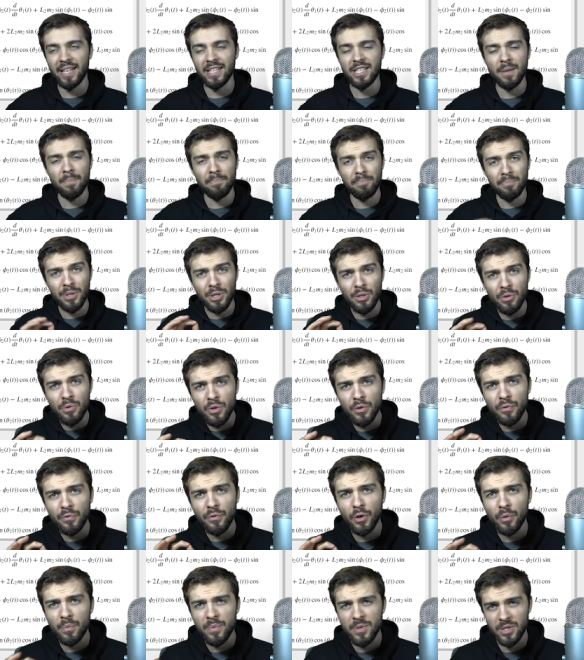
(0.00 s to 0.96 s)
That's a
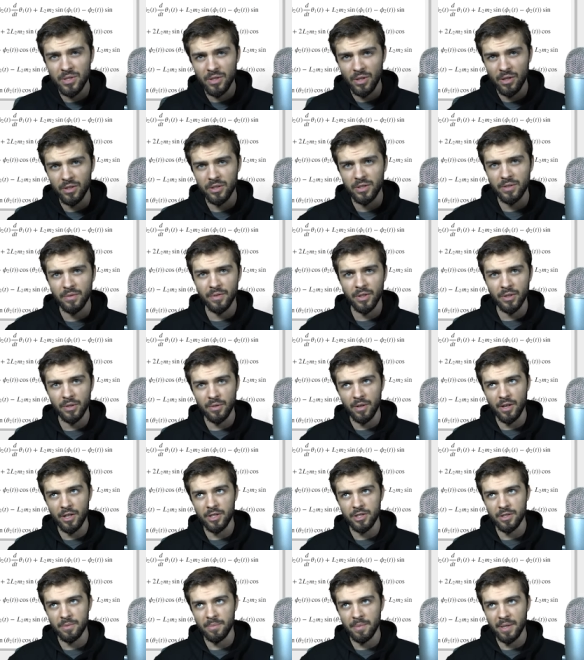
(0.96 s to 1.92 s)
beautiful result of
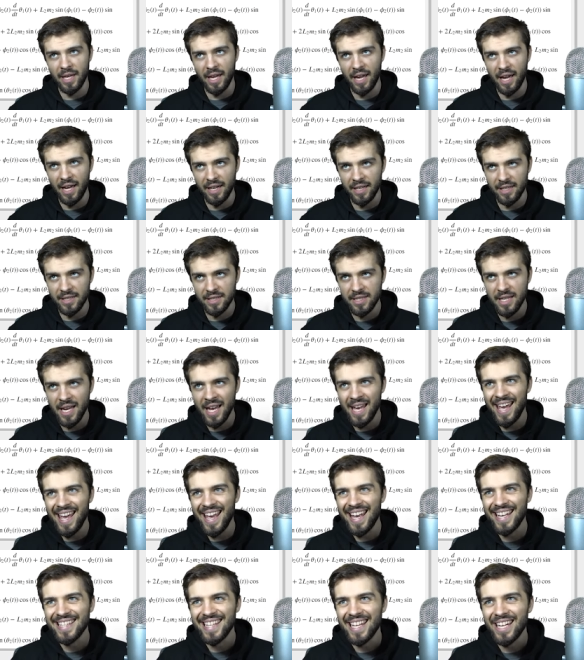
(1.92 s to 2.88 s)
Lagrangian mechanics,
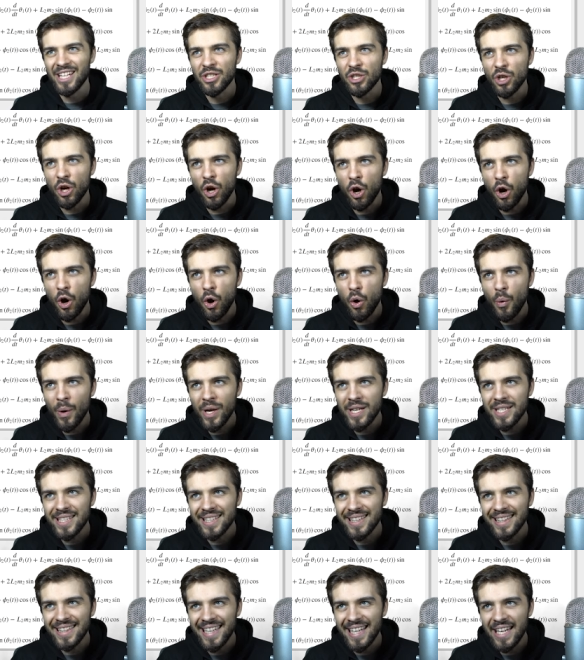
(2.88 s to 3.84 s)
is that it's
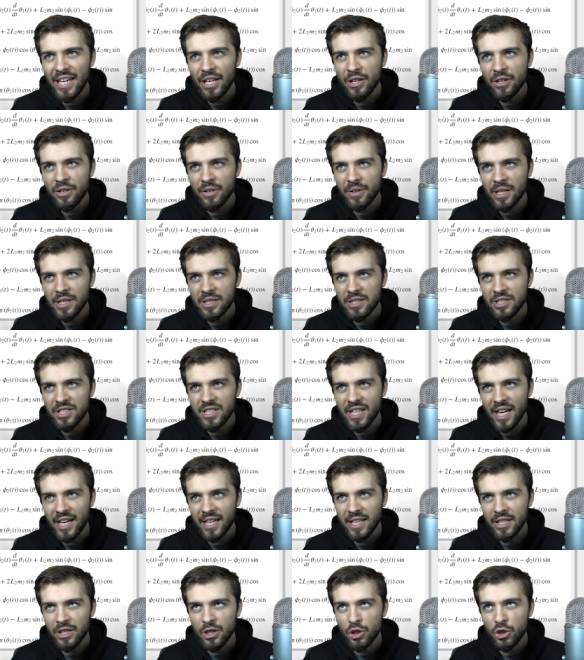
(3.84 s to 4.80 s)
always linear in
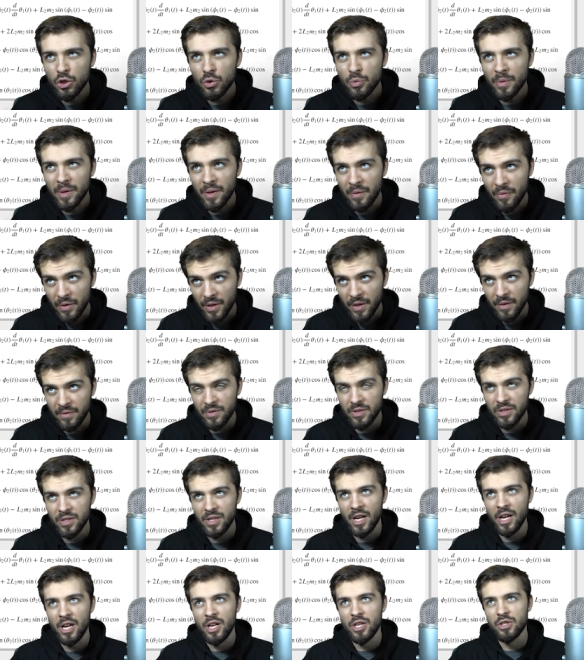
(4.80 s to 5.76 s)
second
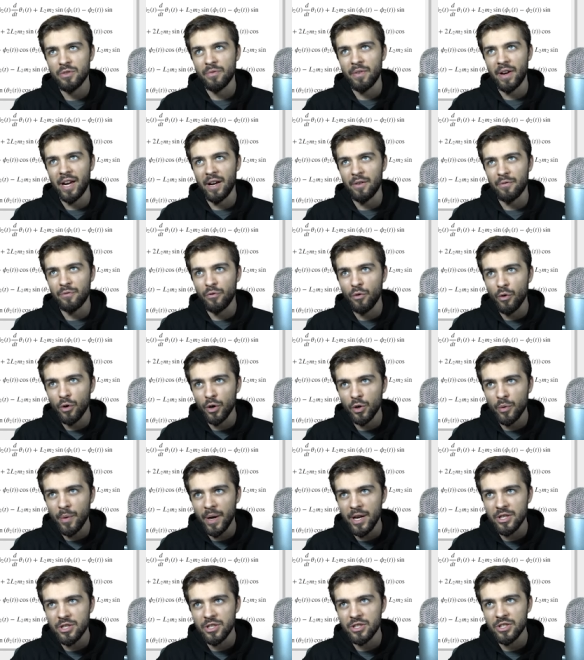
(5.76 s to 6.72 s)
derivatives. So if I have four
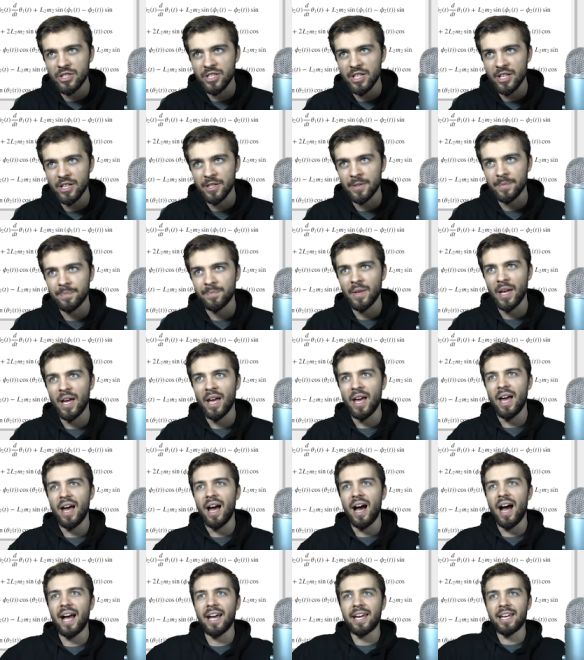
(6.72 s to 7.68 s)
equations here,
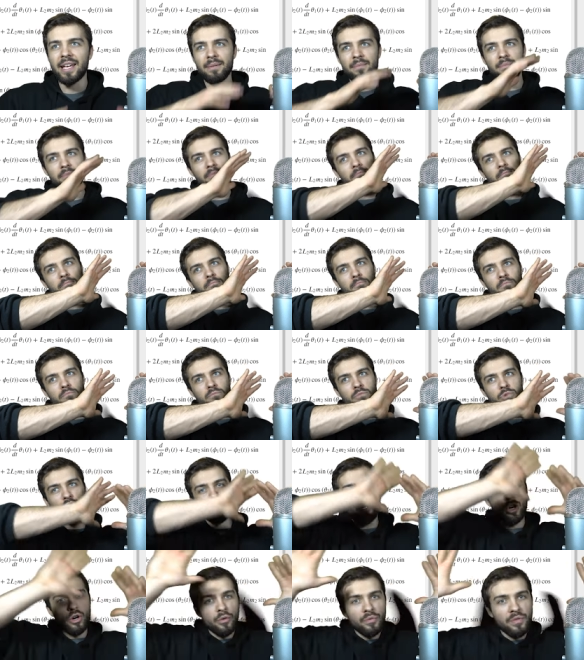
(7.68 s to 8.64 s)
I can
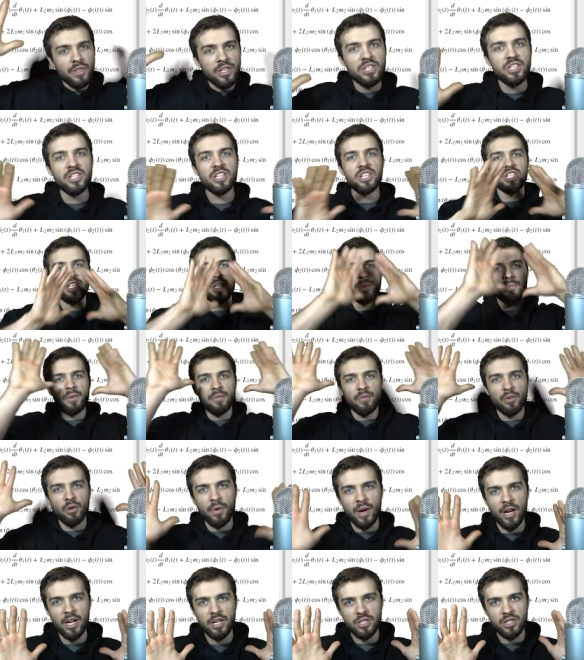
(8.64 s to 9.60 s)
solve this system of
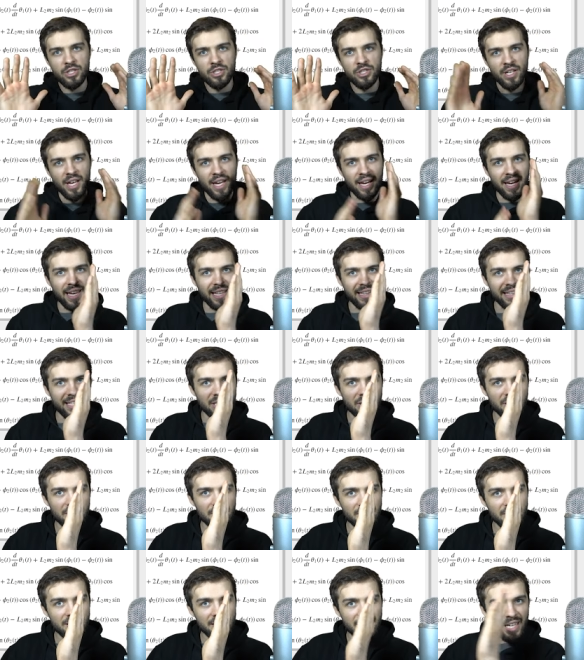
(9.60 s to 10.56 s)
equations and get the
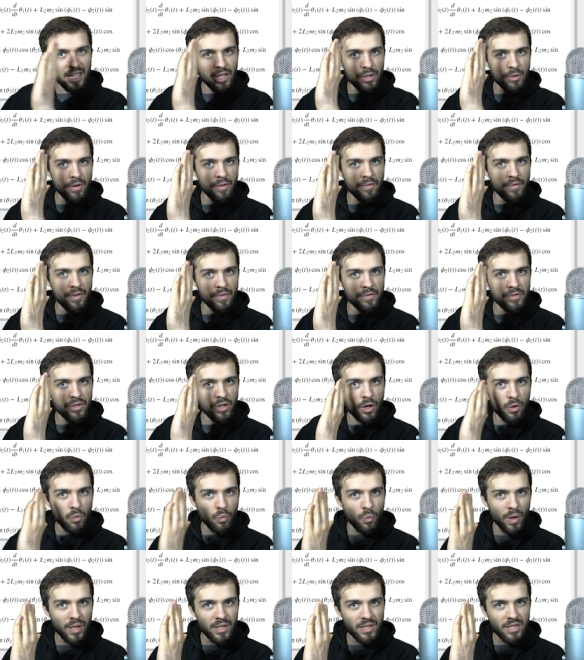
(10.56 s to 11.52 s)
second derivatives
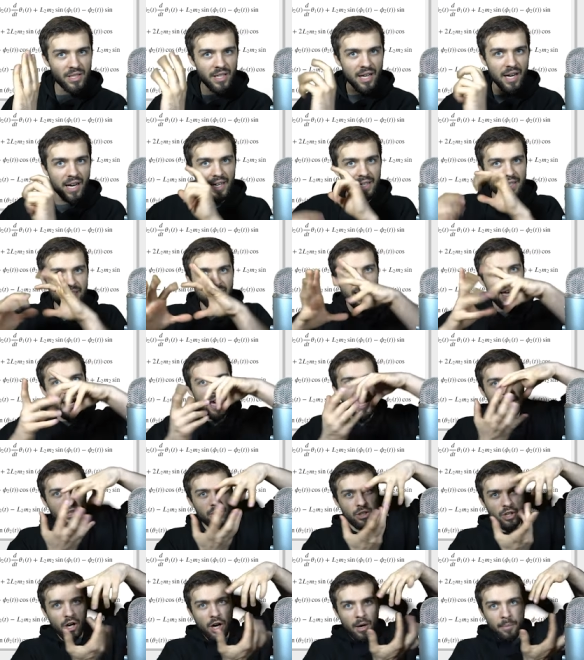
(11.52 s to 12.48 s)
on one side
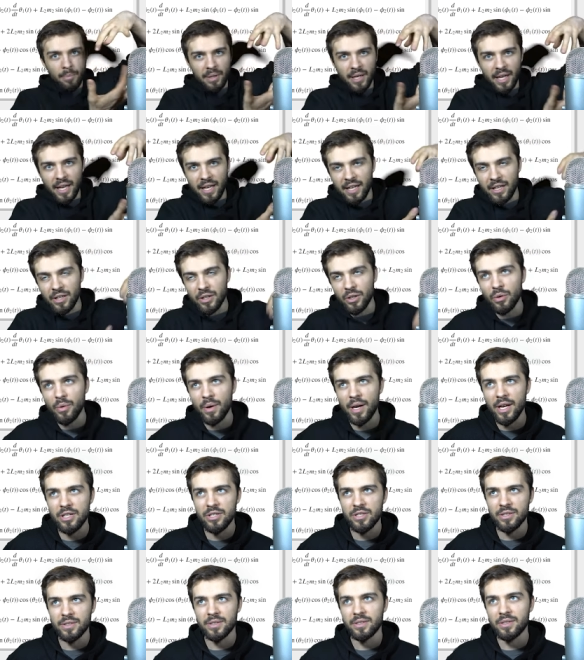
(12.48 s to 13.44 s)
and the complicated
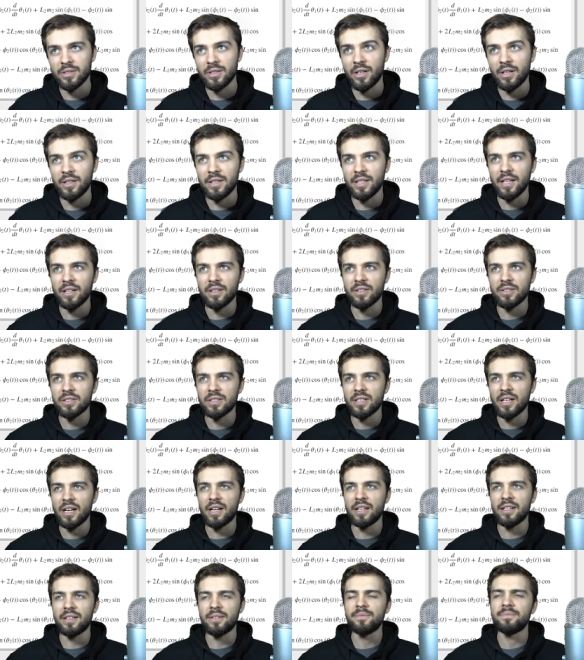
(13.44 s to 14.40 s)
equations on the other
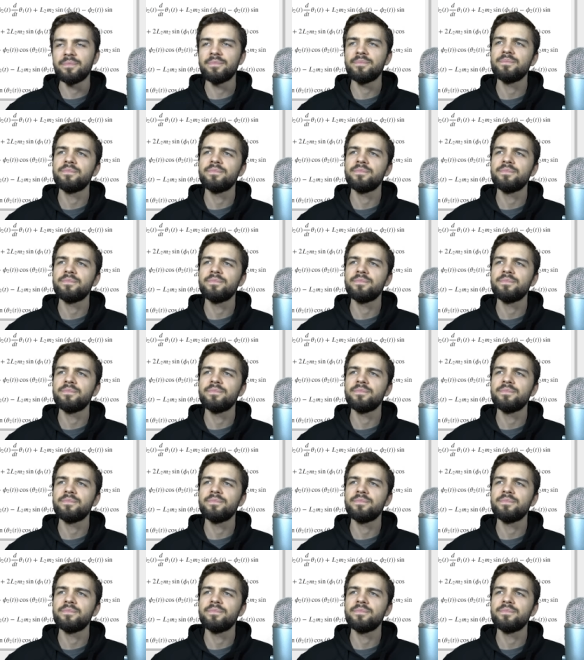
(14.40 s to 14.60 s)
side.